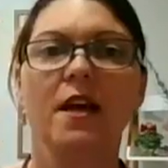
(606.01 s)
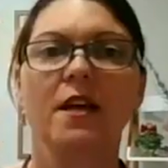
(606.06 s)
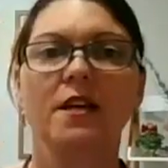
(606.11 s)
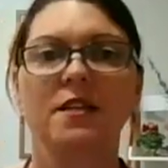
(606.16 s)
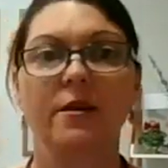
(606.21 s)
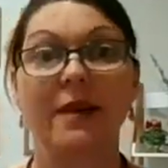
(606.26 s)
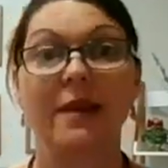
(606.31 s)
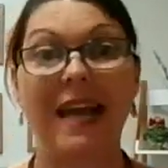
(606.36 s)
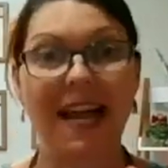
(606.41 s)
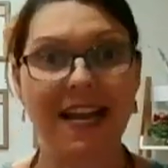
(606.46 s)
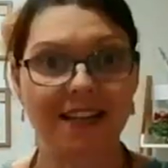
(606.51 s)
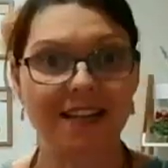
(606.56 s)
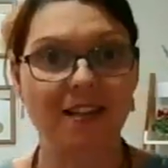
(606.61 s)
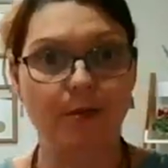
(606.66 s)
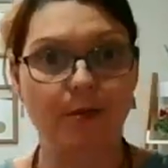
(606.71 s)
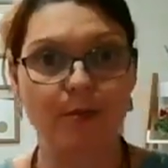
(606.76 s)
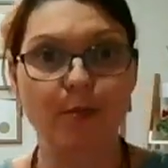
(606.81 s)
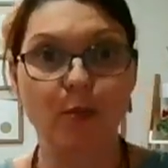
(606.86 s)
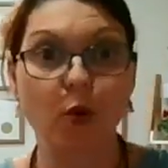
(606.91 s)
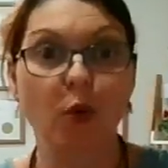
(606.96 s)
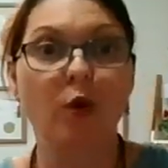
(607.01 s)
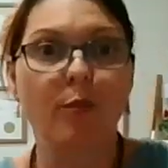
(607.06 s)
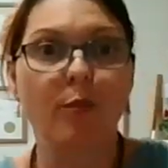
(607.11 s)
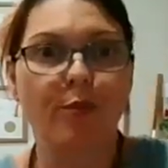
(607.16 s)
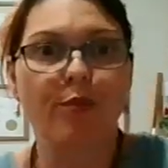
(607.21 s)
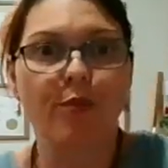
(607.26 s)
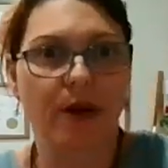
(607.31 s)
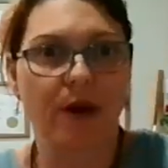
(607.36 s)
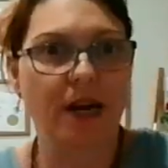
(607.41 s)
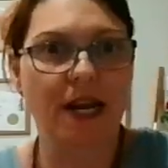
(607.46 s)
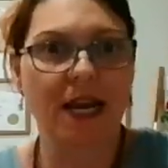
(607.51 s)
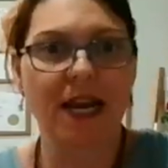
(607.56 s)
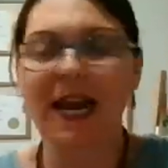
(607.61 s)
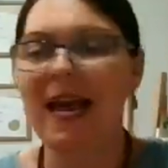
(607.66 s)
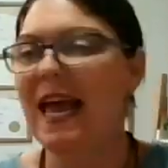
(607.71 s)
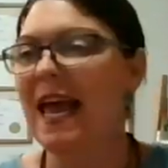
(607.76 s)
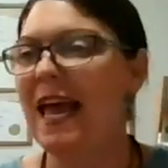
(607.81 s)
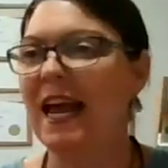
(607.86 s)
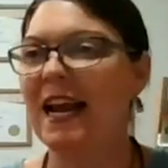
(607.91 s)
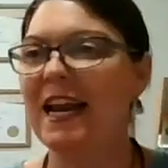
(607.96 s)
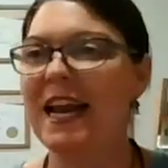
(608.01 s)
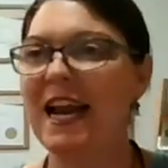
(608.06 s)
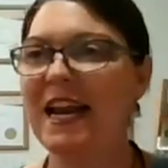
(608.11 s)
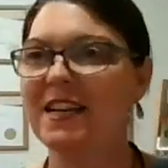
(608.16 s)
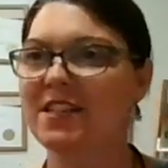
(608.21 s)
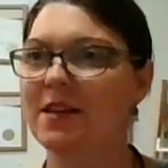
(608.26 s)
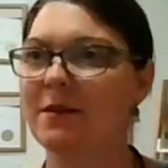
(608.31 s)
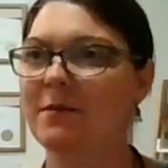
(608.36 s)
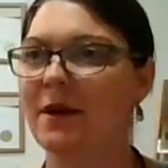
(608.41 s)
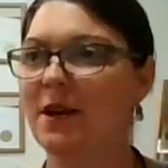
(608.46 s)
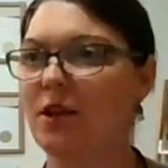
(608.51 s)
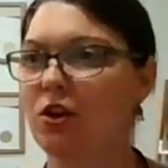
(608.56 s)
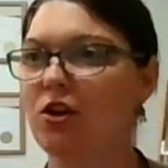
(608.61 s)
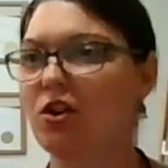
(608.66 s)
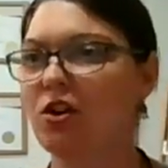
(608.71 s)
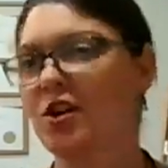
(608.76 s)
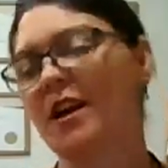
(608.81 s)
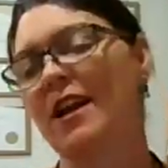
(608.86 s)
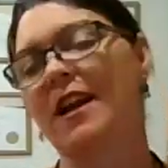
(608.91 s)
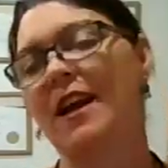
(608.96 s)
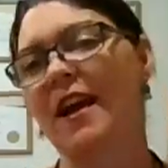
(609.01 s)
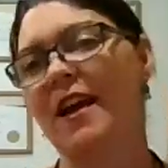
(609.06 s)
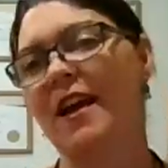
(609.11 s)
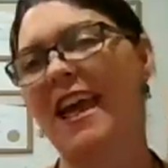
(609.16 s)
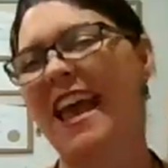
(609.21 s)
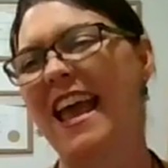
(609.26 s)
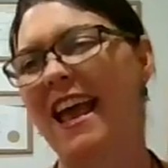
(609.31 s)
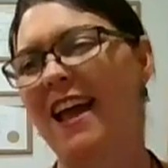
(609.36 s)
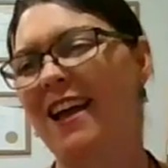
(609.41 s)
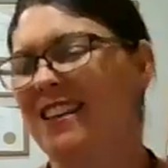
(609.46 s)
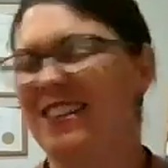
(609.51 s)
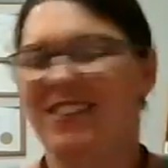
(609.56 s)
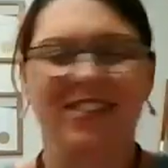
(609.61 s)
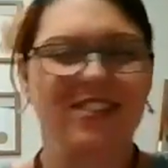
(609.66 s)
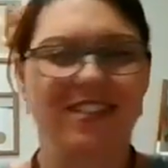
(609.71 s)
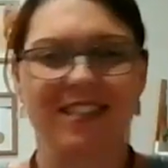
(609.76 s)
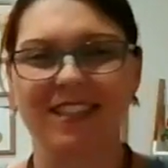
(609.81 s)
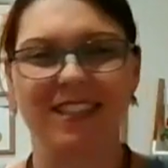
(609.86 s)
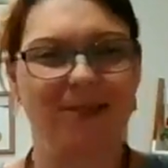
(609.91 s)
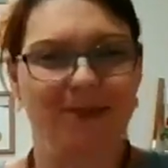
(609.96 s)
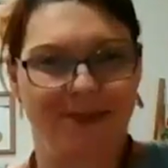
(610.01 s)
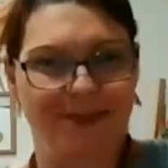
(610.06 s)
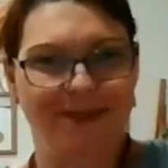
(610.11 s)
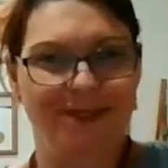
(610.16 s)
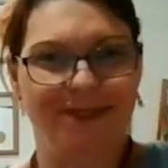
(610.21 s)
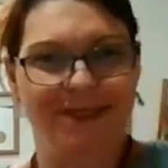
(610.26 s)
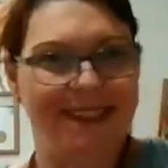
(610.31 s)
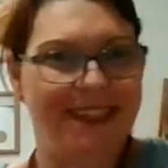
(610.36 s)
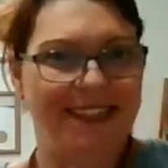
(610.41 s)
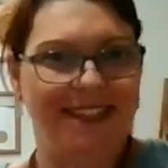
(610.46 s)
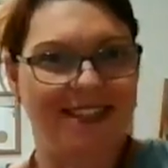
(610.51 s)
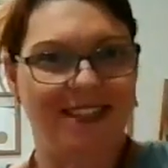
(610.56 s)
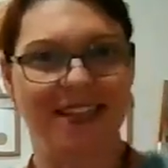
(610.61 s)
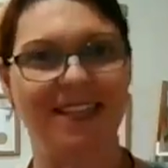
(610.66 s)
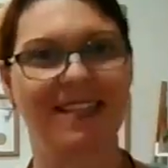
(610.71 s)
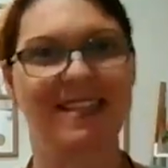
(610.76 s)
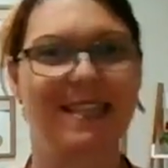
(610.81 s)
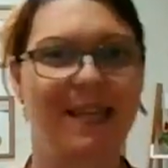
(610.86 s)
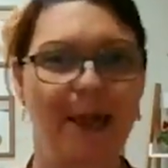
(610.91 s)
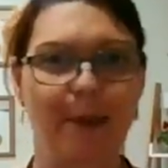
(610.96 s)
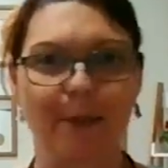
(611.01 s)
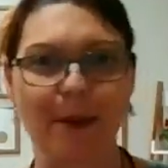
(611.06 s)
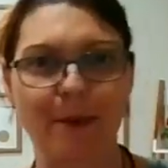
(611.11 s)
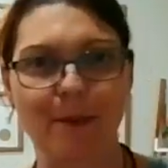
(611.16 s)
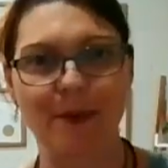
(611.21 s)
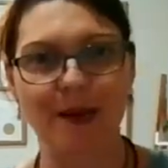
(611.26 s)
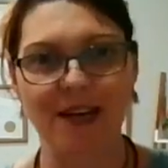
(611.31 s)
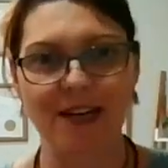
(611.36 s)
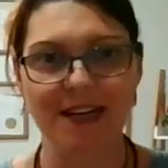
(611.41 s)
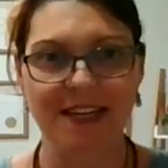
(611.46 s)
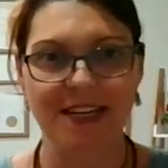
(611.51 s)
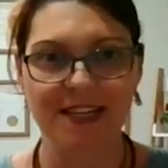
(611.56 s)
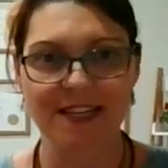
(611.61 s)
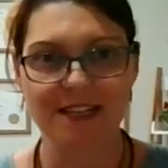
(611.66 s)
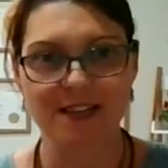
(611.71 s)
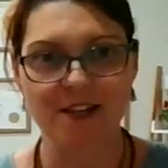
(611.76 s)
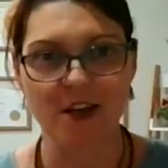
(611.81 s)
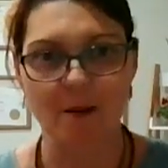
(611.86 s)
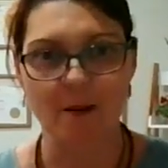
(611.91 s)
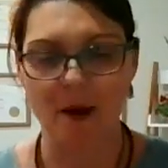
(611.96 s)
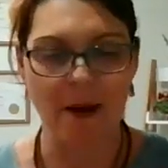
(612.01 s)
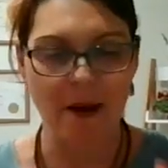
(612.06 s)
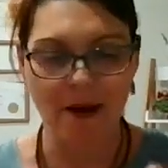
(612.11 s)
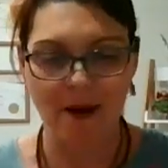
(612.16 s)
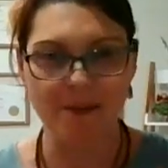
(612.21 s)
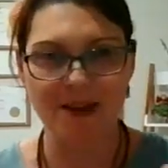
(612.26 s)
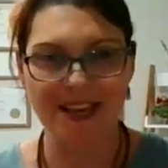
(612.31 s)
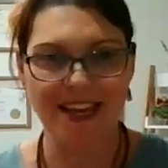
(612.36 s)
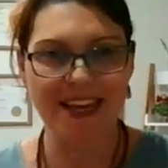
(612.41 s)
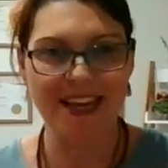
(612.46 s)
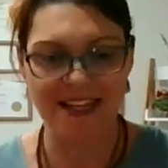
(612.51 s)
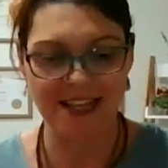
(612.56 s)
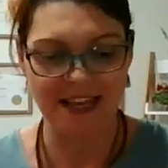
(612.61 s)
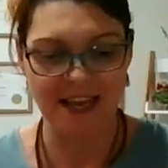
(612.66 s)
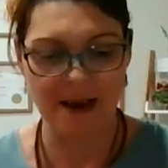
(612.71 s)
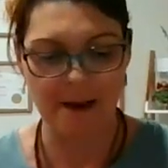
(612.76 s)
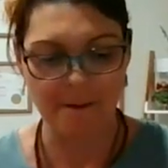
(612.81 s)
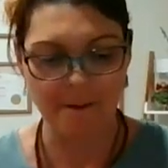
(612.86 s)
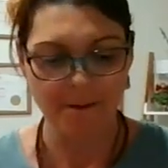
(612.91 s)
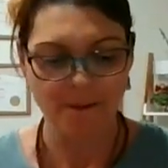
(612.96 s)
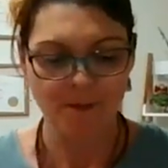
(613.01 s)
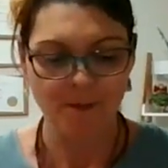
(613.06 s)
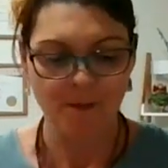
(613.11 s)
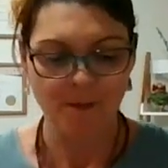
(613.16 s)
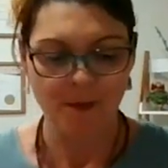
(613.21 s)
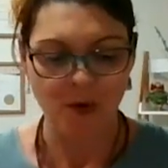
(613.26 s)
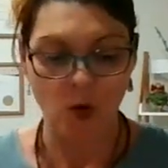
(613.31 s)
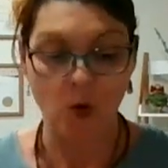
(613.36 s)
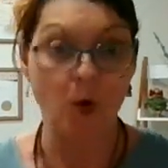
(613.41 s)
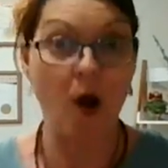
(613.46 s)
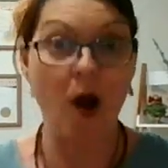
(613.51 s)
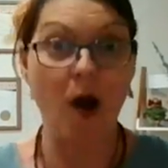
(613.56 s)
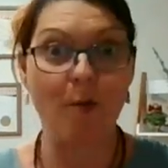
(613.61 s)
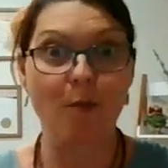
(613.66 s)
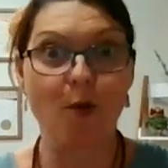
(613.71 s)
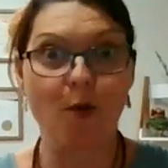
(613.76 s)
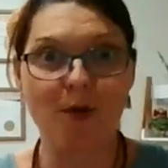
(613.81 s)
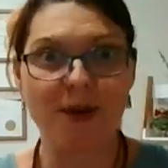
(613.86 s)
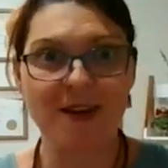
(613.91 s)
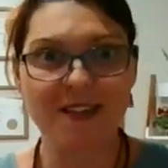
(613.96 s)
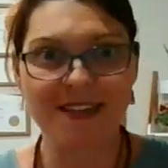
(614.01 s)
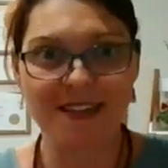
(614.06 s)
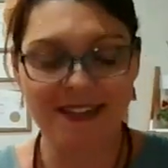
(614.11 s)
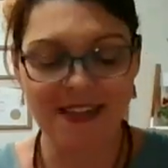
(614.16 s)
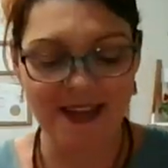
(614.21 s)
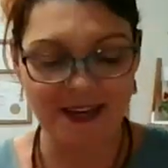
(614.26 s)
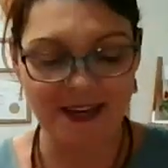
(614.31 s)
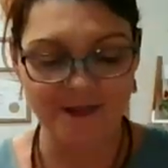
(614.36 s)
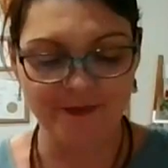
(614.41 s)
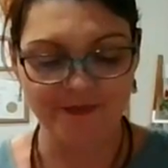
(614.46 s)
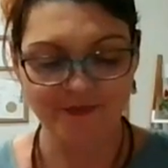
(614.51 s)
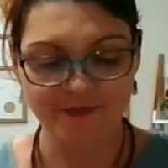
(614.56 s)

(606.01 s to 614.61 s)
So it has to look pretty, and it has to make you look at it and you just think, oh yes, that's going to be me in a year's time. I'm getting there, or I'm already there.